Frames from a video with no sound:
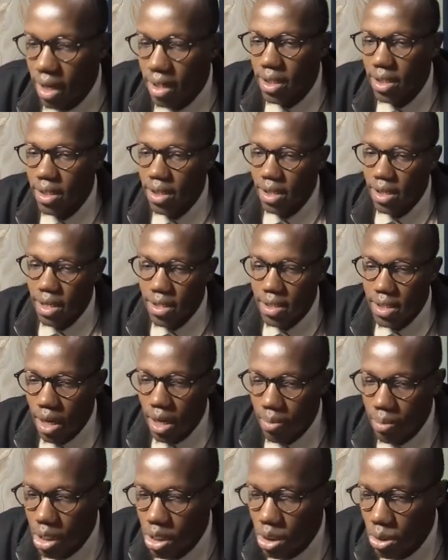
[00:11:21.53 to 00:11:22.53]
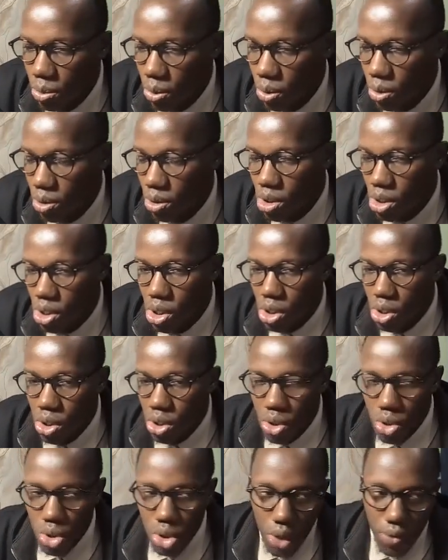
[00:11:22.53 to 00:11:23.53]
writing the data, and much more.
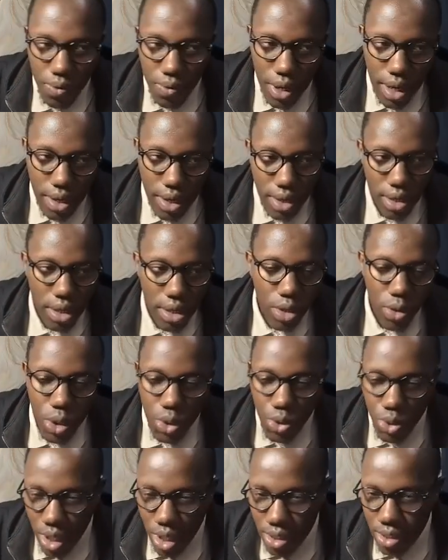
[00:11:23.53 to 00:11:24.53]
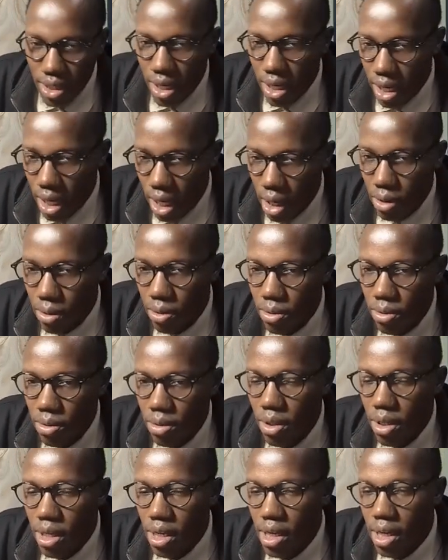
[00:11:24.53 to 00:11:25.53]
So if you want to understand how
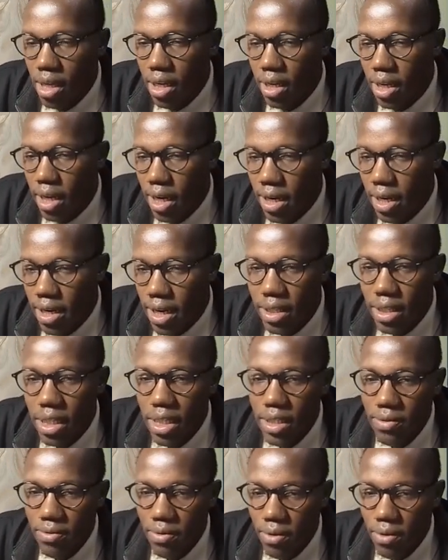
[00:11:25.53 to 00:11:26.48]
data is